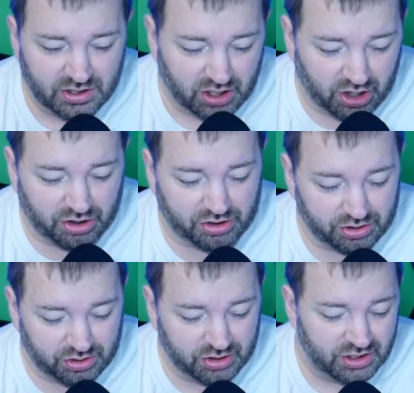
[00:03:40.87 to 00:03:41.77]

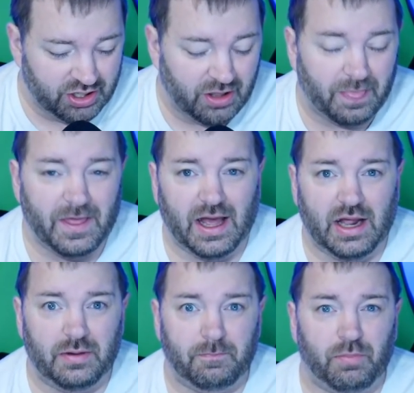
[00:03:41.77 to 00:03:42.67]
article
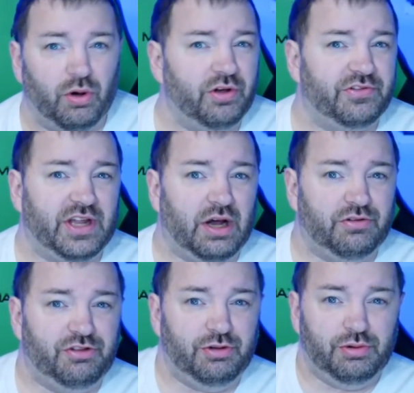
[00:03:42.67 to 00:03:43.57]
that boils
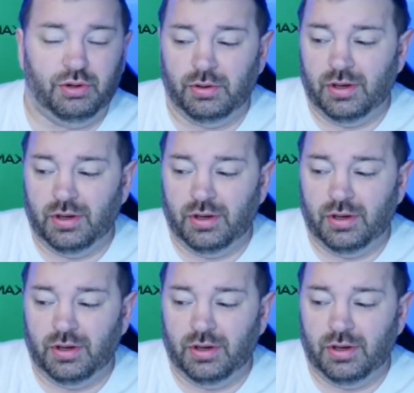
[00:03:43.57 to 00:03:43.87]
down to,